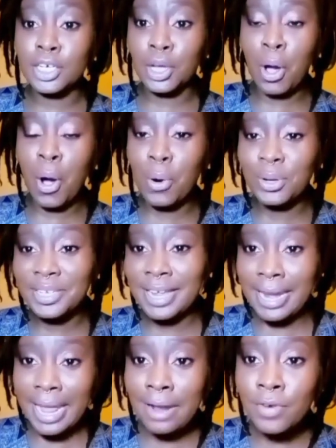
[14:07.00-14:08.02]
decode the
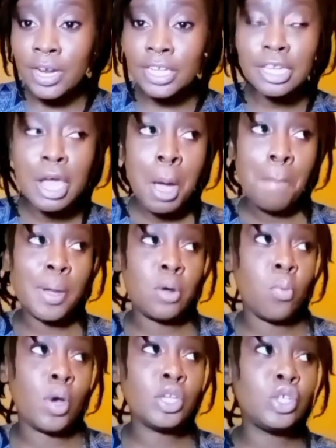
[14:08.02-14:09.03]
lyrics. But
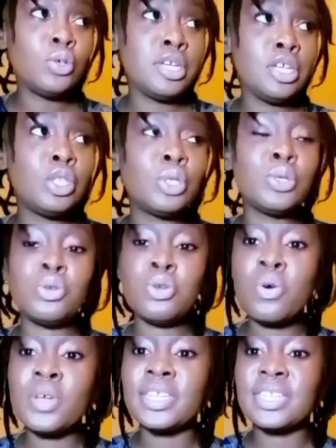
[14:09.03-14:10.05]
what you need to
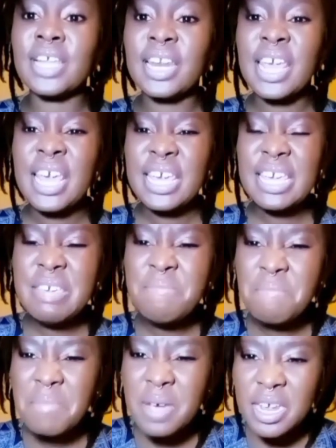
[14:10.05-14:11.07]
know is that he
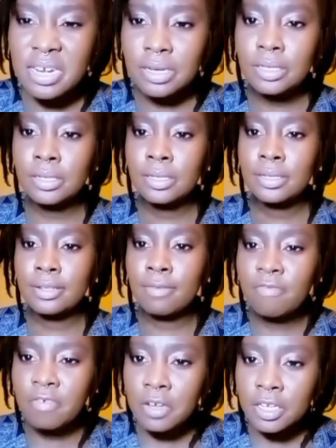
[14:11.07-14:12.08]
murdered the
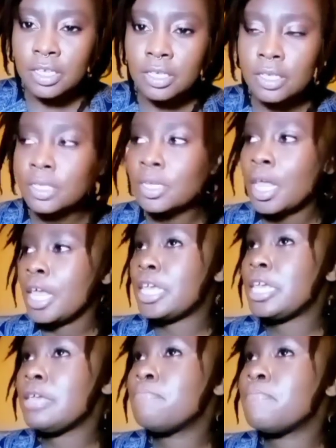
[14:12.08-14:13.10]
verses.
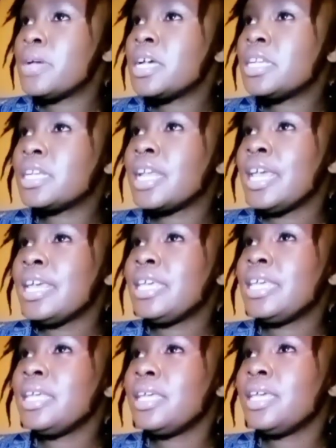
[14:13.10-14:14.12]
He murdered.
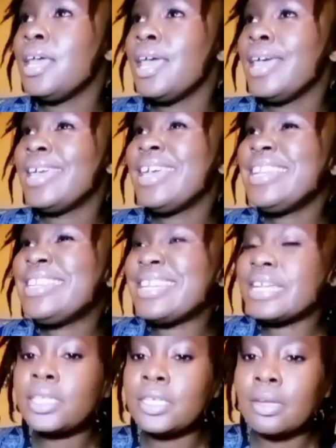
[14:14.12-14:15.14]
He he he
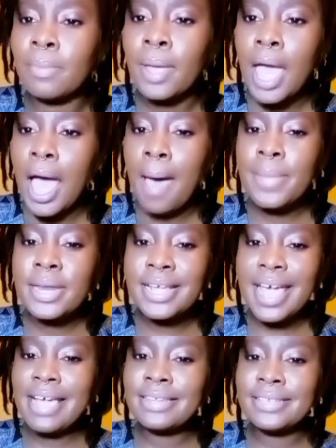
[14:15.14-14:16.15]
dissed him. I mean,
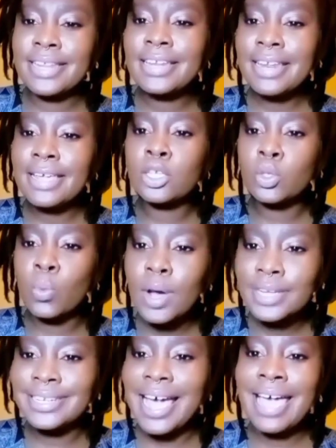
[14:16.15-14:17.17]
guys, that is
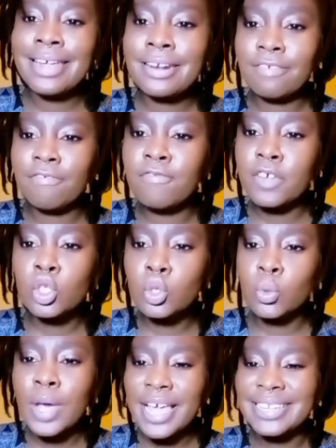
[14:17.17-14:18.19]
what I refer
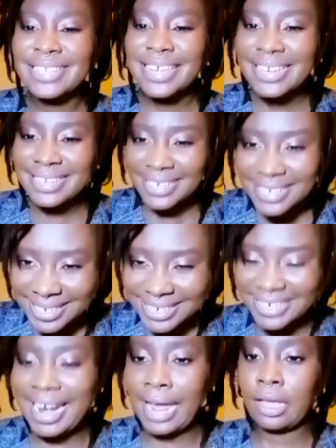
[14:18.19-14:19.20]
to as a diss
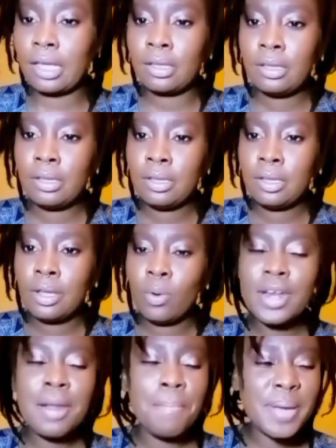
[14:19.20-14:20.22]
track.
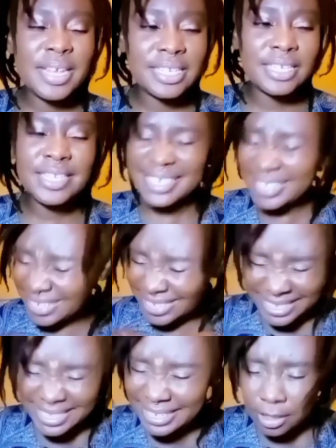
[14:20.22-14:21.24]
When a person just
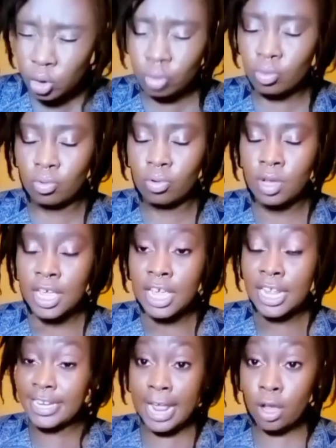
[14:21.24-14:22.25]
disses you,
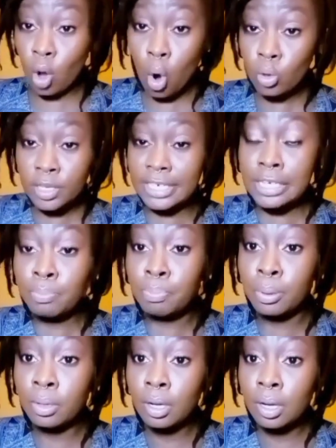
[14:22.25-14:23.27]
they go deep,
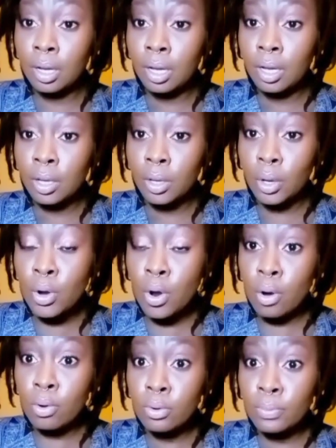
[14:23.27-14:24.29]
you
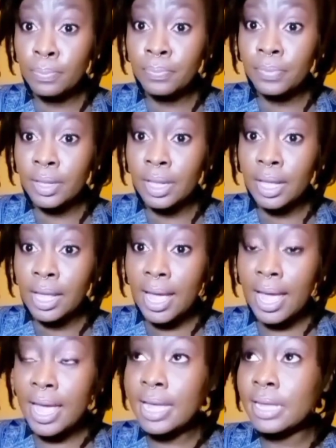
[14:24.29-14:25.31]
know,
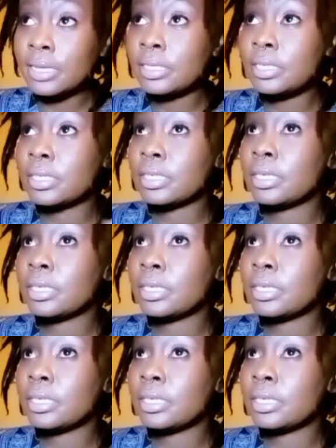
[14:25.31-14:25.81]
and